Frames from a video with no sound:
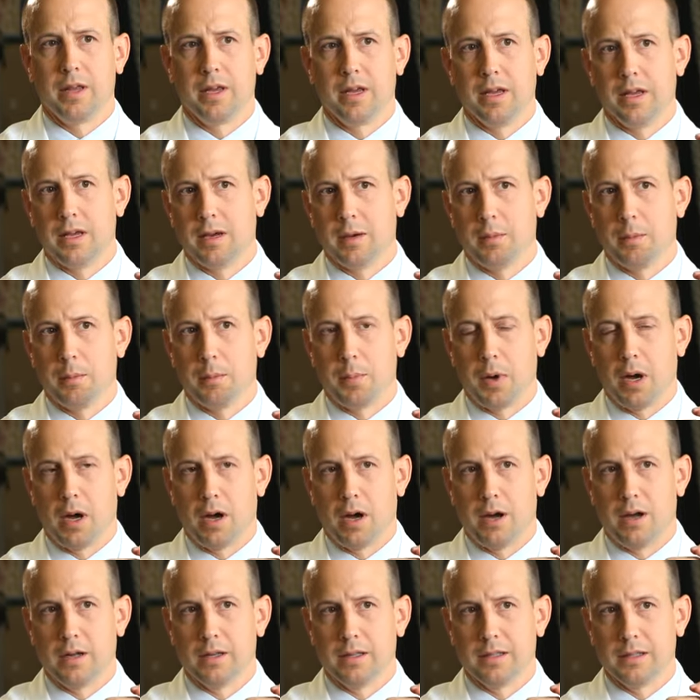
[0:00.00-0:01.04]
the
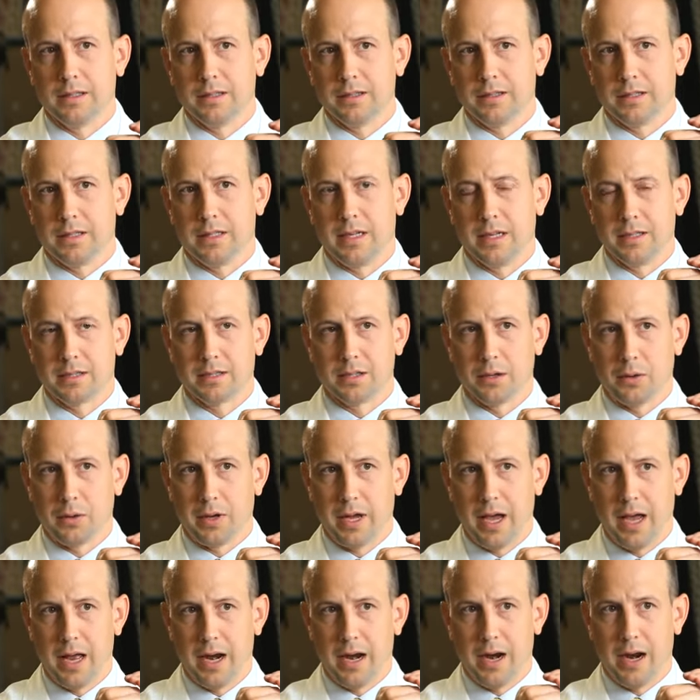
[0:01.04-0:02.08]
ball is
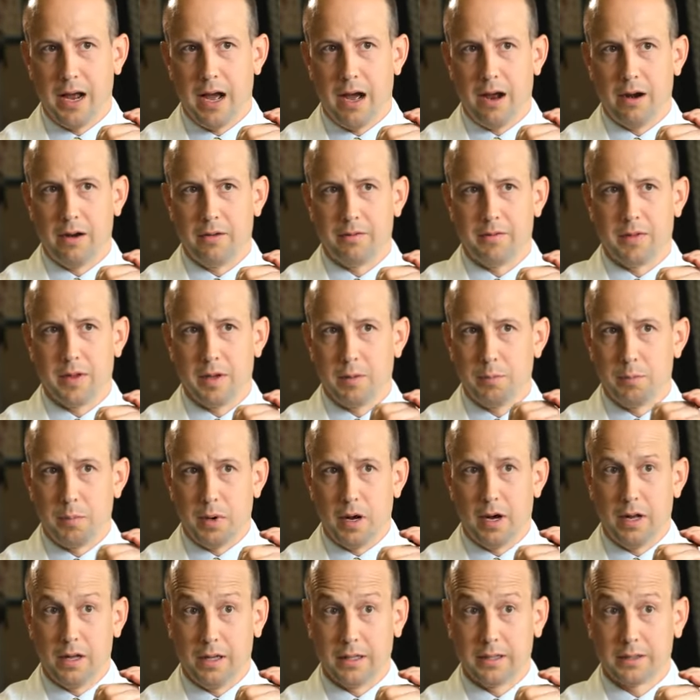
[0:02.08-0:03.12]
dislocated out of the
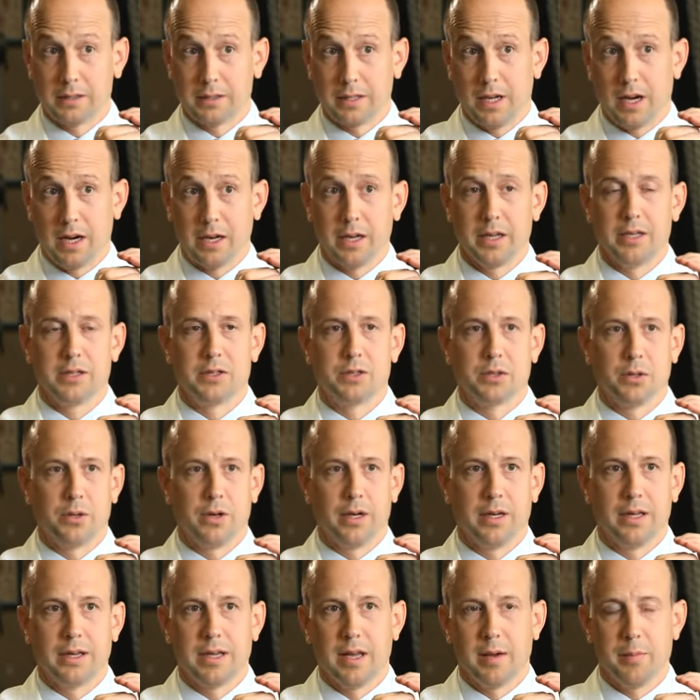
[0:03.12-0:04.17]
ball and socket
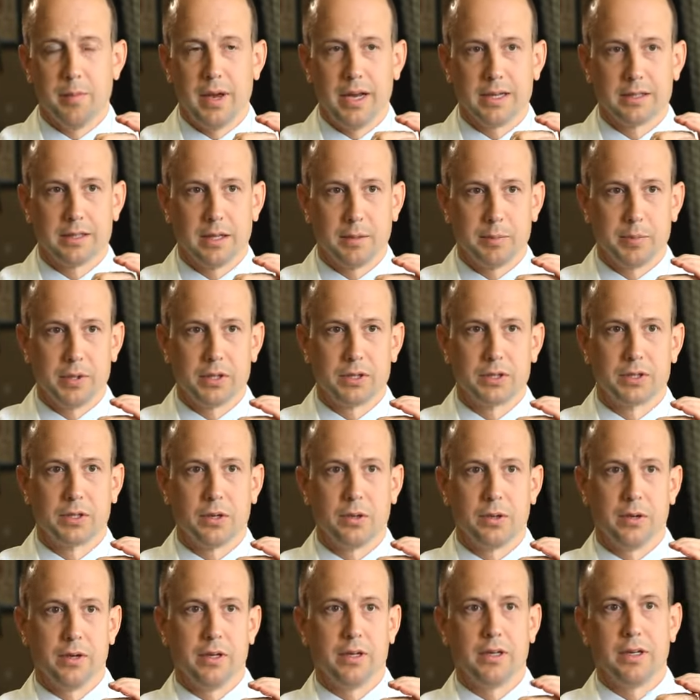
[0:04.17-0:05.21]
joint that makes up your
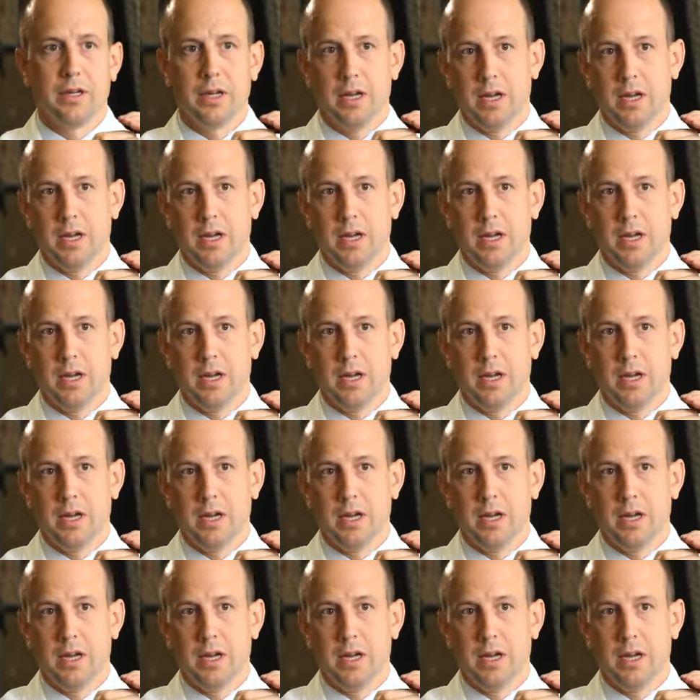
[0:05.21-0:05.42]
shoulder.